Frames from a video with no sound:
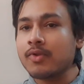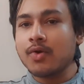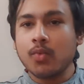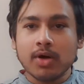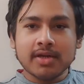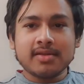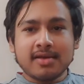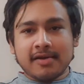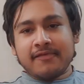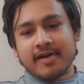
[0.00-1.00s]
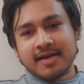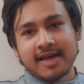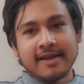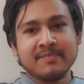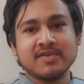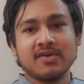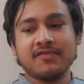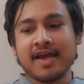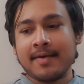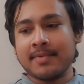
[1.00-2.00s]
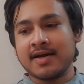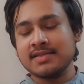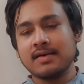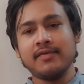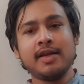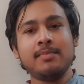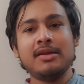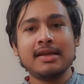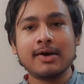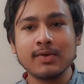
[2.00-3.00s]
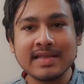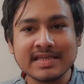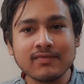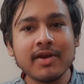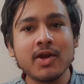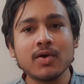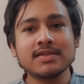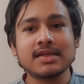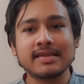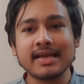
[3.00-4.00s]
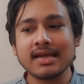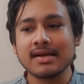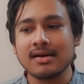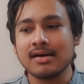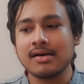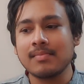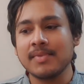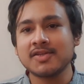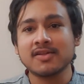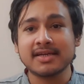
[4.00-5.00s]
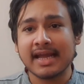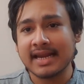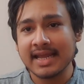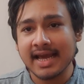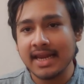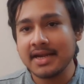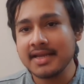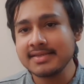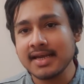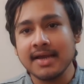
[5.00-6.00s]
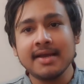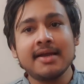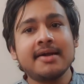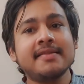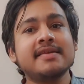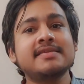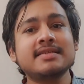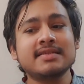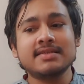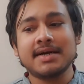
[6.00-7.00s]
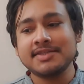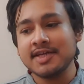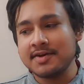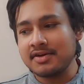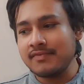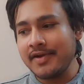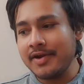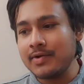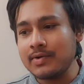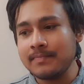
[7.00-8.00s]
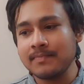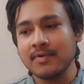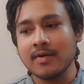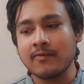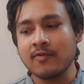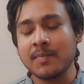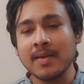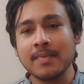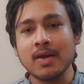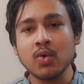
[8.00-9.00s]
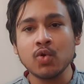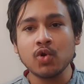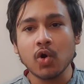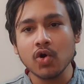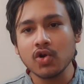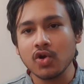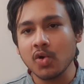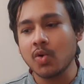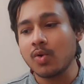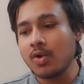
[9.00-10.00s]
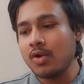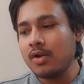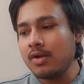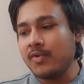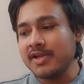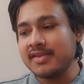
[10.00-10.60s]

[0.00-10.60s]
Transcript: What are the different types of cameras available? Now this video is nothing based on the technicalities. This is a general video for people who don't know what are the